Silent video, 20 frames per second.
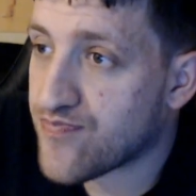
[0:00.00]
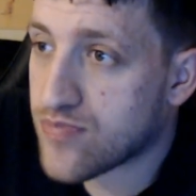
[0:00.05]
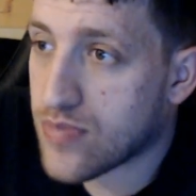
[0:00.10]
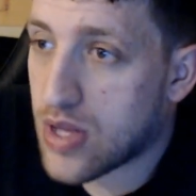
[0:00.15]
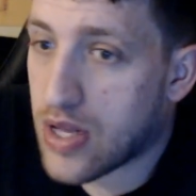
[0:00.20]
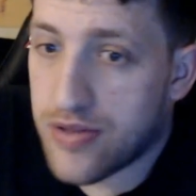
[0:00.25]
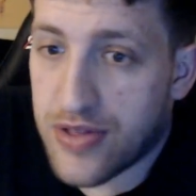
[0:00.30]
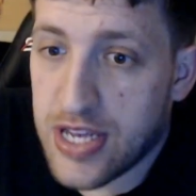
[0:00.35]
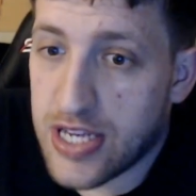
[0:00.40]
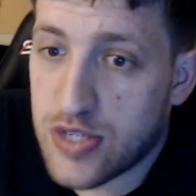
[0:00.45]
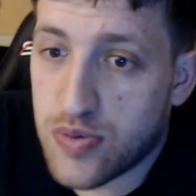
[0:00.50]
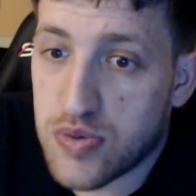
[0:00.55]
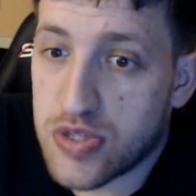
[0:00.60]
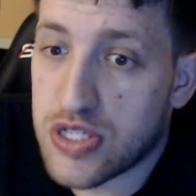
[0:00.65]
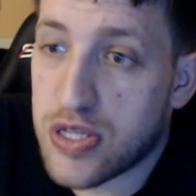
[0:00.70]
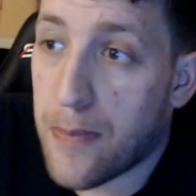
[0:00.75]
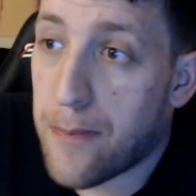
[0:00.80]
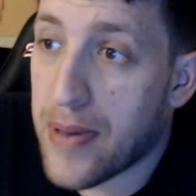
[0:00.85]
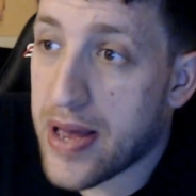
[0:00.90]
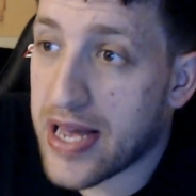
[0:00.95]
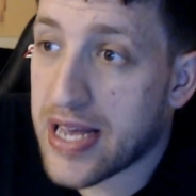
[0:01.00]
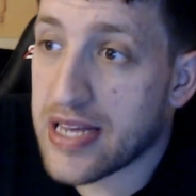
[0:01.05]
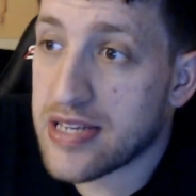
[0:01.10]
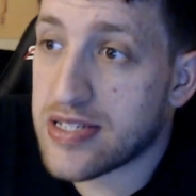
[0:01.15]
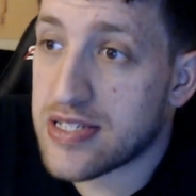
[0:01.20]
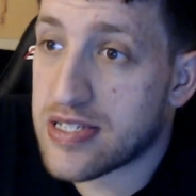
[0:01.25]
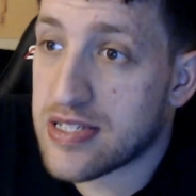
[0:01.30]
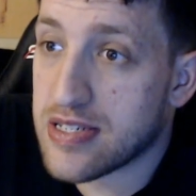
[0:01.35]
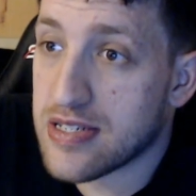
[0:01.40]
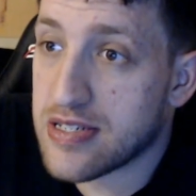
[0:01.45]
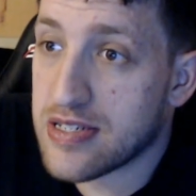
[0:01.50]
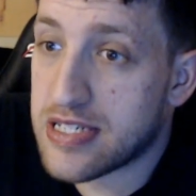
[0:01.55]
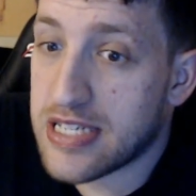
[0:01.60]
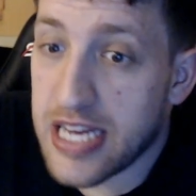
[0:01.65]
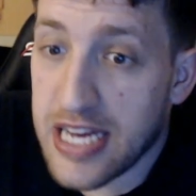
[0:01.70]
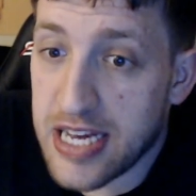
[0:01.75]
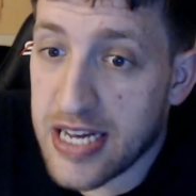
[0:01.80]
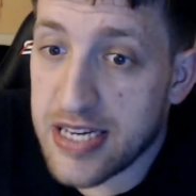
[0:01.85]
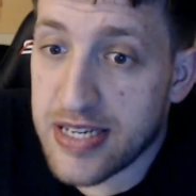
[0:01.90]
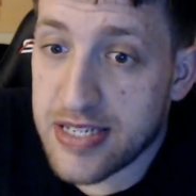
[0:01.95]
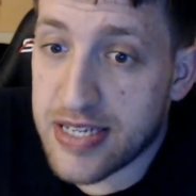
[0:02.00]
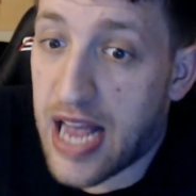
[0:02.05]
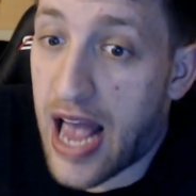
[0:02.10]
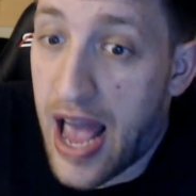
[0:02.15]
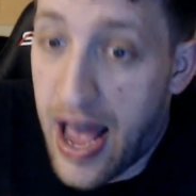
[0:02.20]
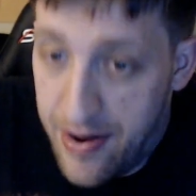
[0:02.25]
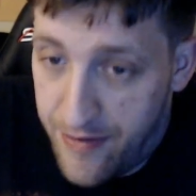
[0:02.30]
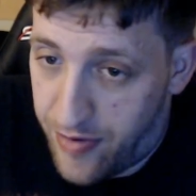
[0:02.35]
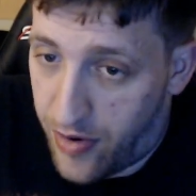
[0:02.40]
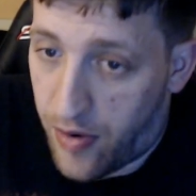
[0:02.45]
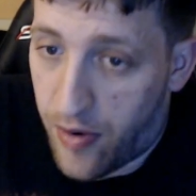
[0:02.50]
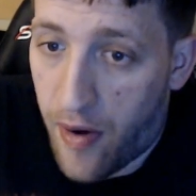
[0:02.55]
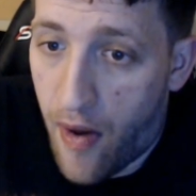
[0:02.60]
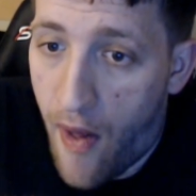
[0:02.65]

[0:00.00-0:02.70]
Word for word: this was the biggest tease ever